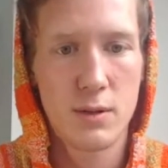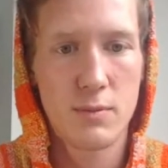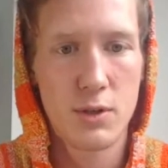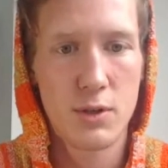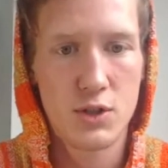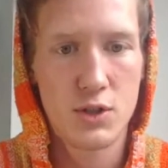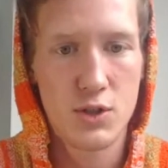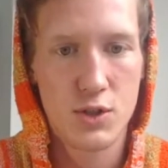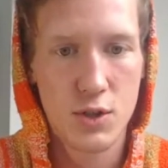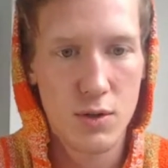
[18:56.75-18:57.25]
I'm going to
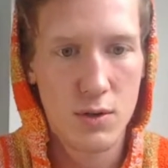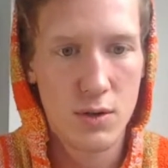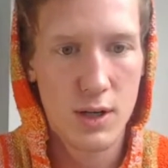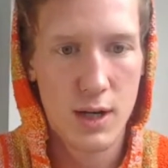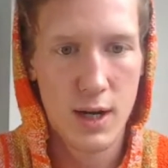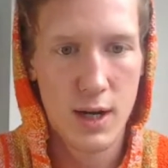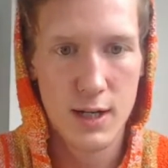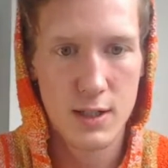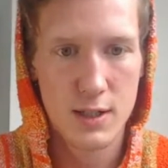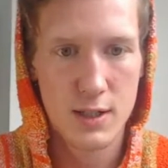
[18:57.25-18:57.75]
show you
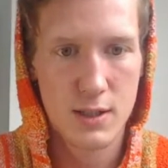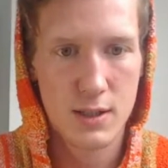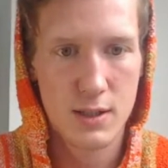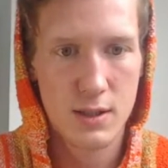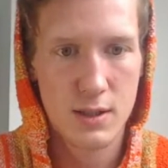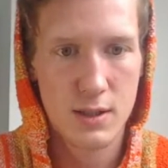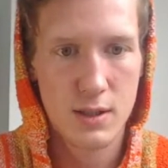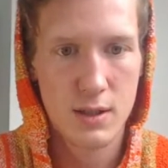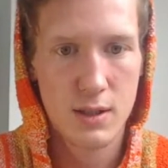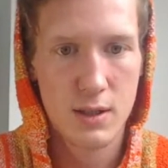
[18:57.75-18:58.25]
guys
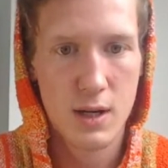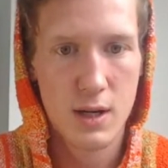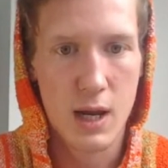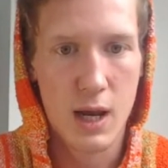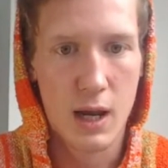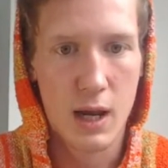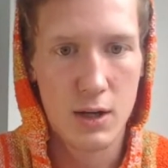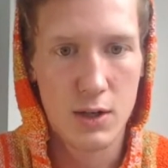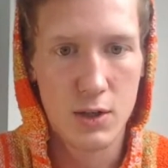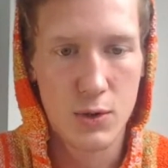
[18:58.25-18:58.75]

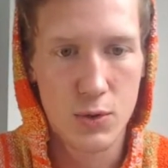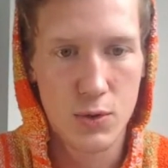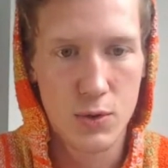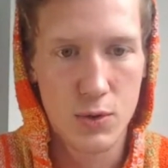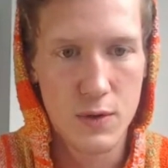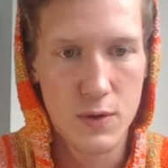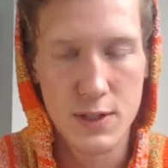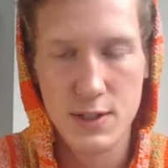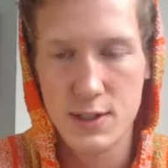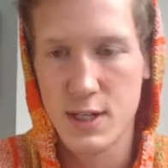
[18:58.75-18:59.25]
how to go
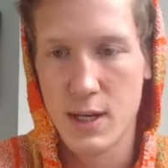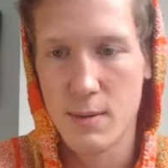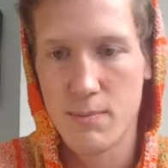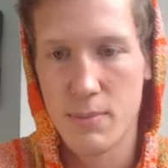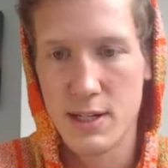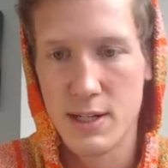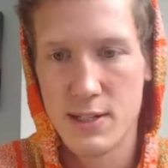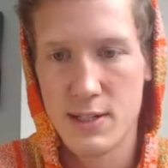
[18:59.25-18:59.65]
through this step by